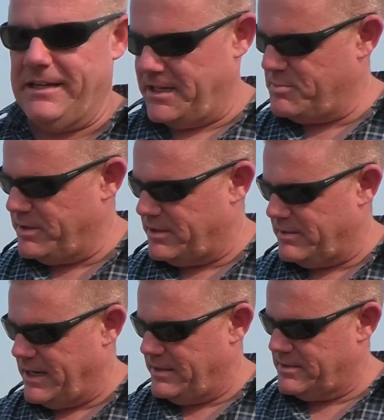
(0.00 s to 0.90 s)
Yeah, not as brittle,
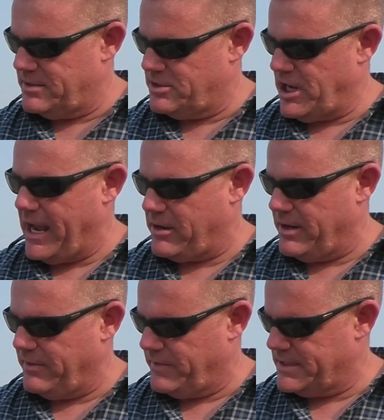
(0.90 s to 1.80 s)
right? This is
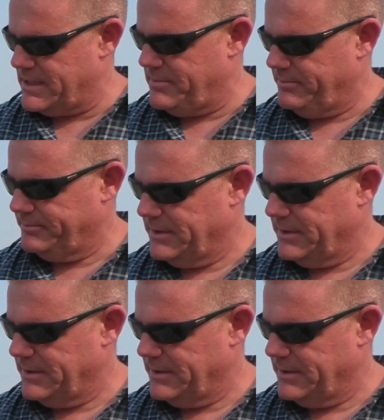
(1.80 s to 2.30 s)
shattered every time.